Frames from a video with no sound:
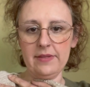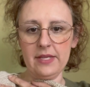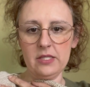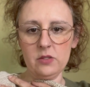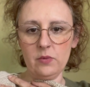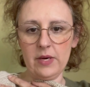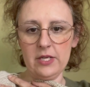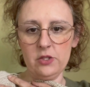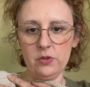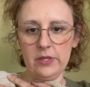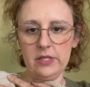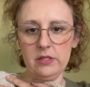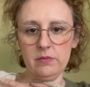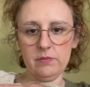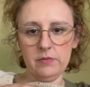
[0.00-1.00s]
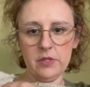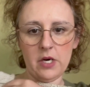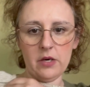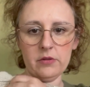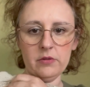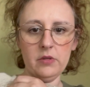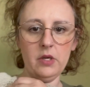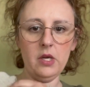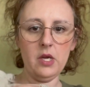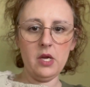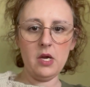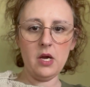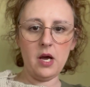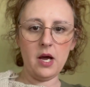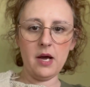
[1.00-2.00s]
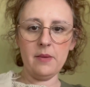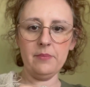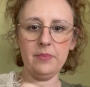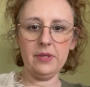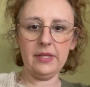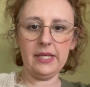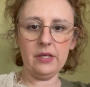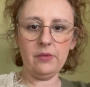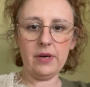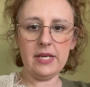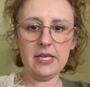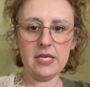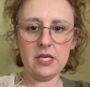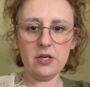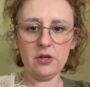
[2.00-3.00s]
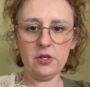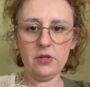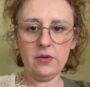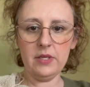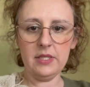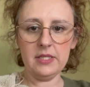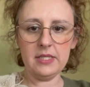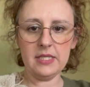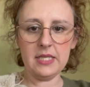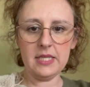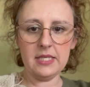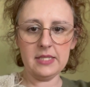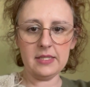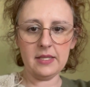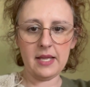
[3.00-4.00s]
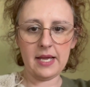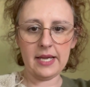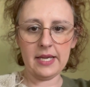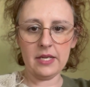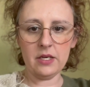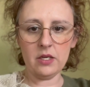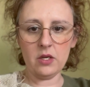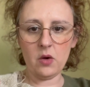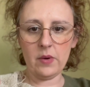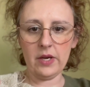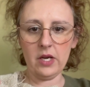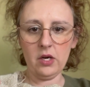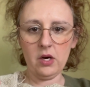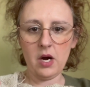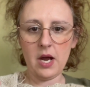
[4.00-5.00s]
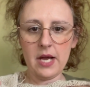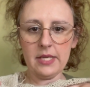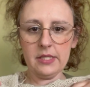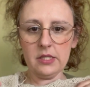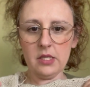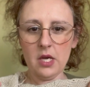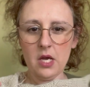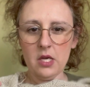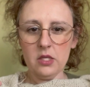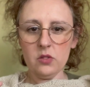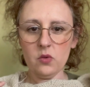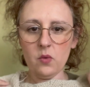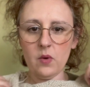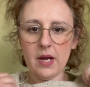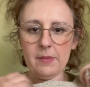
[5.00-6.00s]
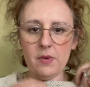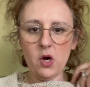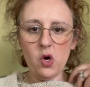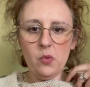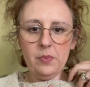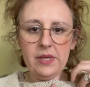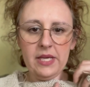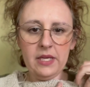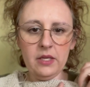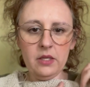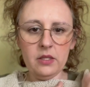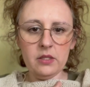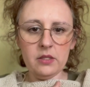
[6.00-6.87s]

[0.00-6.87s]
That's where I joined yarn. But like right here, you can see this line going across. So I'm hoping,